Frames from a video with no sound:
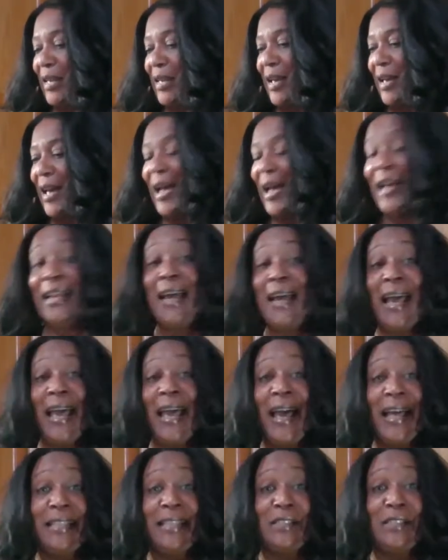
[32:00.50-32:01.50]
and I
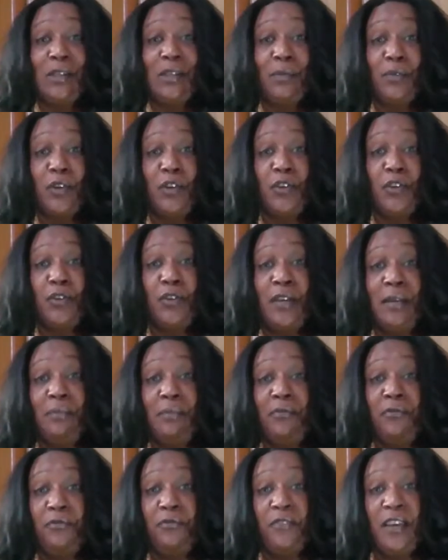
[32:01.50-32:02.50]
had some cream
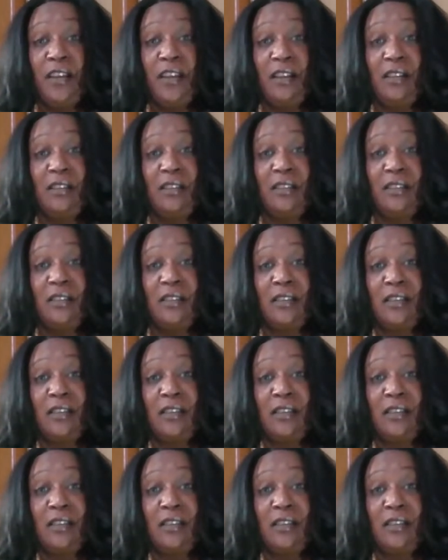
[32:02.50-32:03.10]
filled